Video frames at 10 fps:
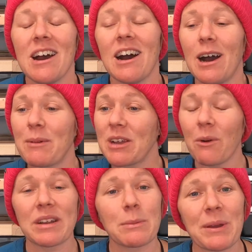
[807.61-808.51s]
and
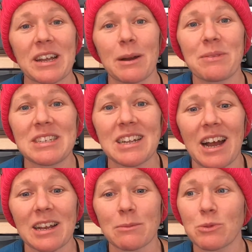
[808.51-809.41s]
going to pick up these
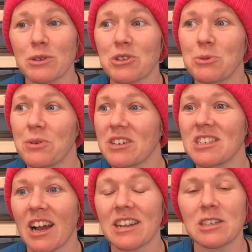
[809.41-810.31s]
items. We're super
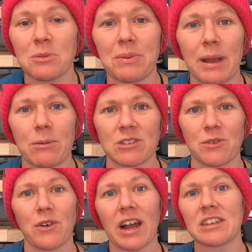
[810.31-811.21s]
excited to be able
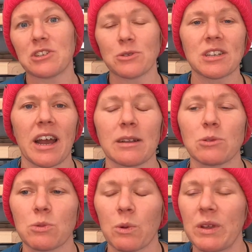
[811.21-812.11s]
to find used
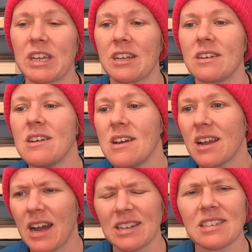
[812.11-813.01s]
items where we can
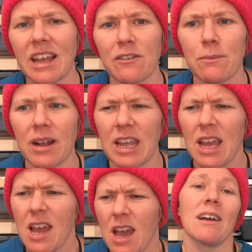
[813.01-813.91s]
kind of save
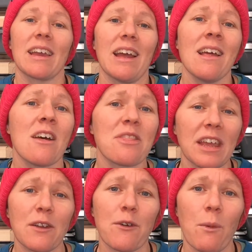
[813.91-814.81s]
money. Again,
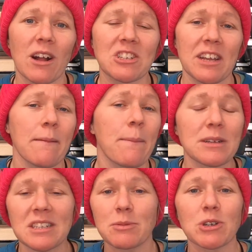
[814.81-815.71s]
thank you for watching.
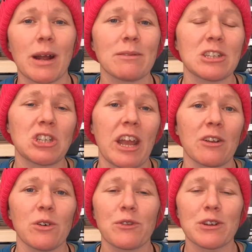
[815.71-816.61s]
Please subscribe to the
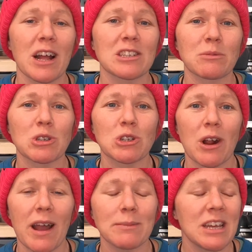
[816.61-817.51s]
channel if you're not
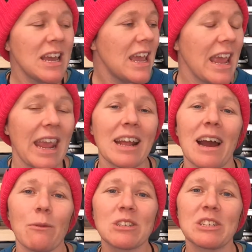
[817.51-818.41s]
subscribed, and
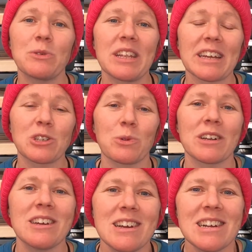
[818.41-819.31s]
I will see you in the next
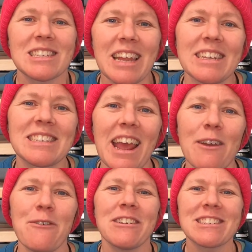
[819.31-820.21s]
one. Stay
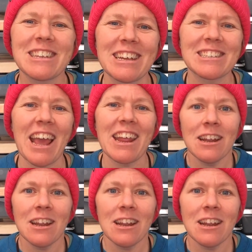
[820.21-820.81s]
safe, stay sane,